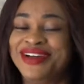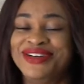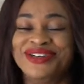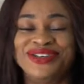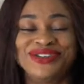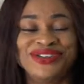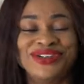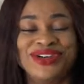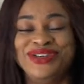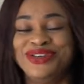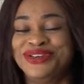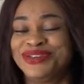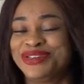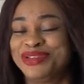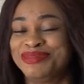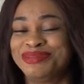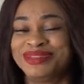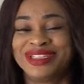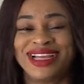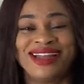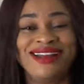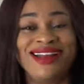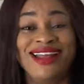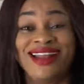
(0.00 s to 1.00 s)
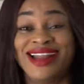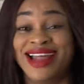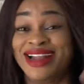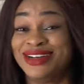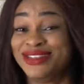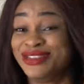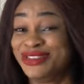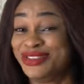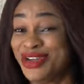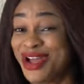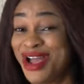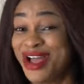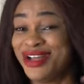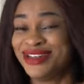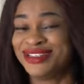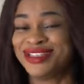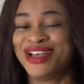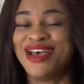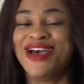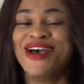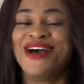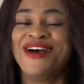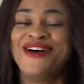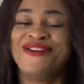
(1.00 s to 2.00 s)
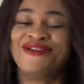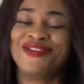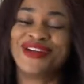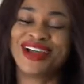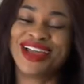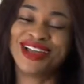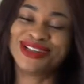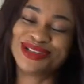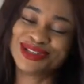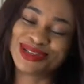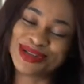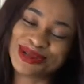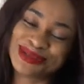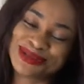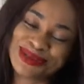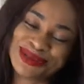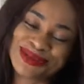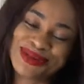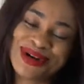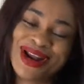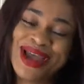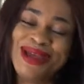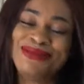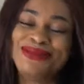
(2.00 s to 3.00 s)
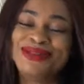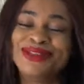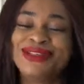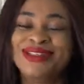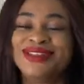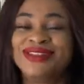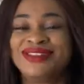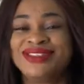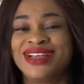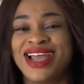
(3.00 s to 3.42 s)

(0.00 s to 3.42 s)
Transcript: Share YouTube channel and don't forget to subscribe to this